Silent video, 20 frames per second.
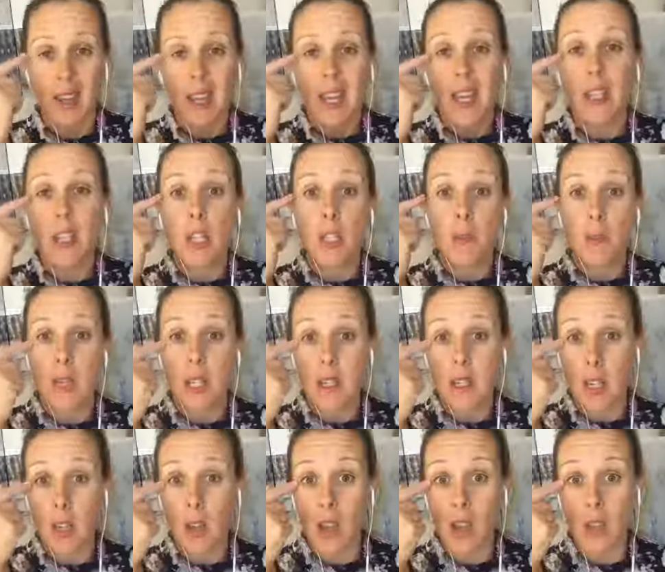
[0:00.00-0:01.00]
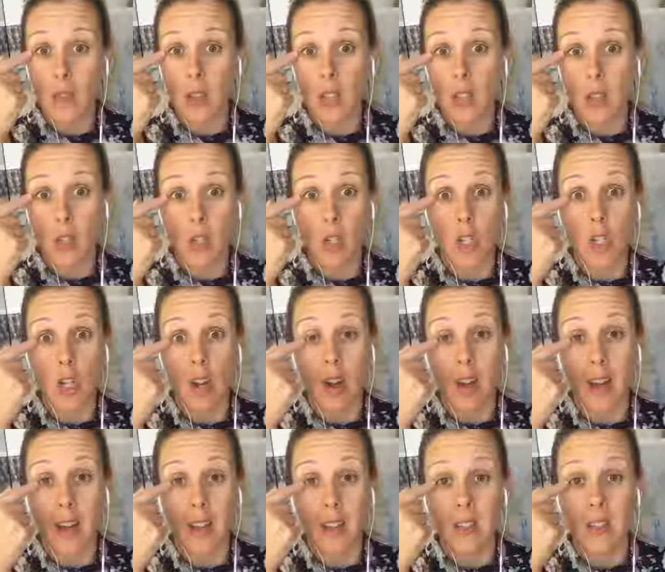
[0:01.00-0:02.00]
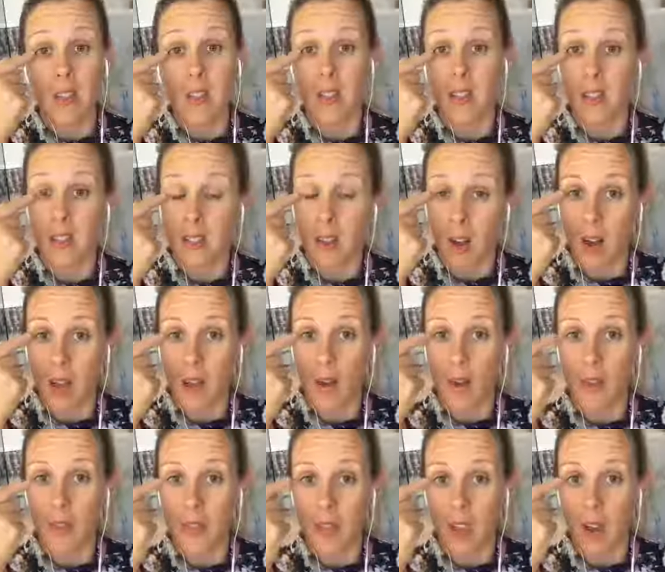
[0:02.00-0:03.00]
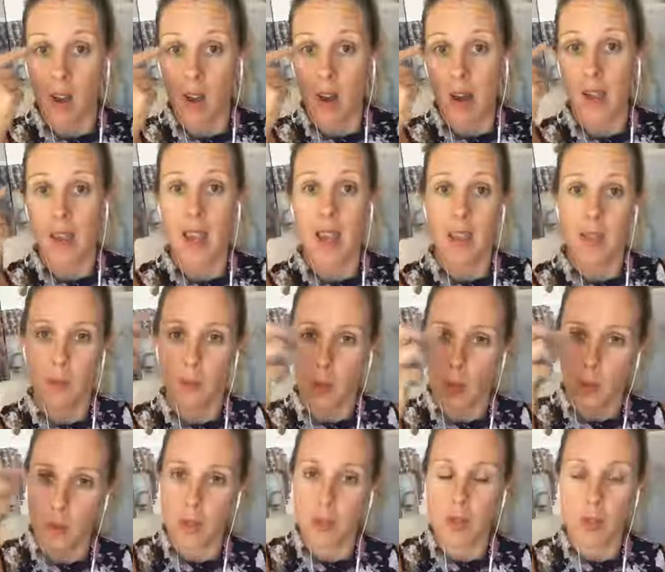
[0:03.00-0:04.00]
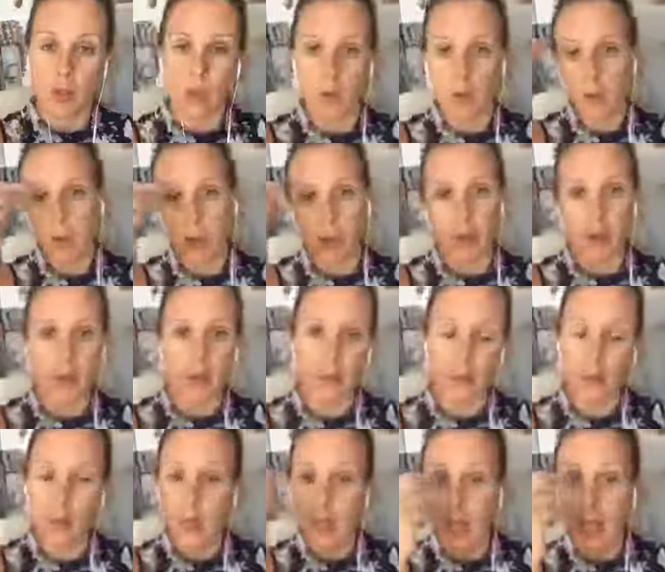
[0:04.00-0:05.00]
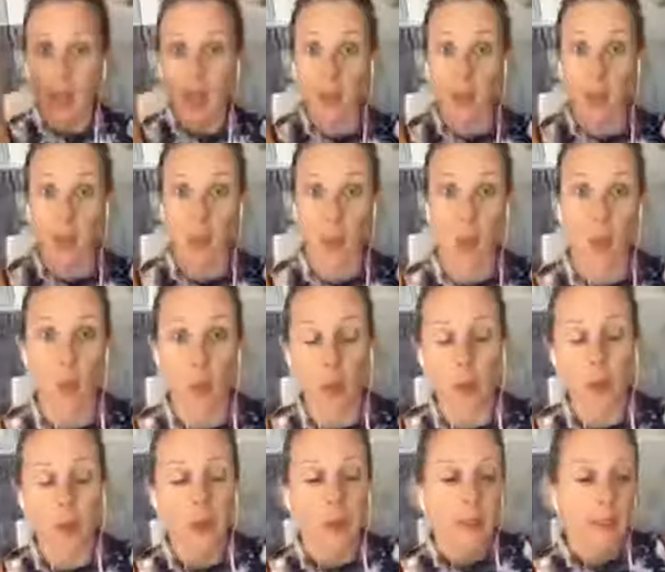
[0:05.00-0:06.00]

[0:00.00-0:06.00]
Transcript: It just means that you have to sort of shine it to the side of the eye, as opposed to kind of at the pupil.